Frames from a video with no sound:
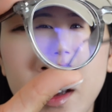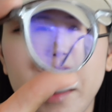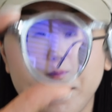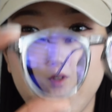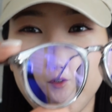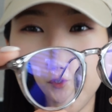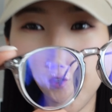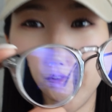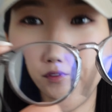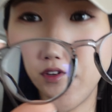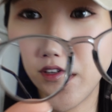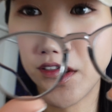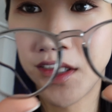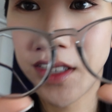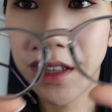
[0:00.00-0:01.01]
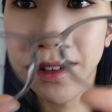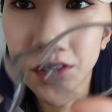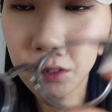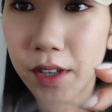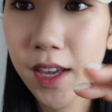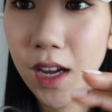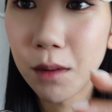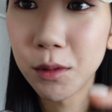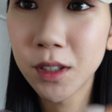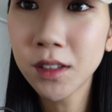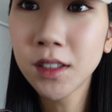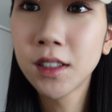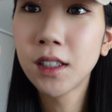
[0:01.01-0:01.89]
I'm not sure if you can see this on camera.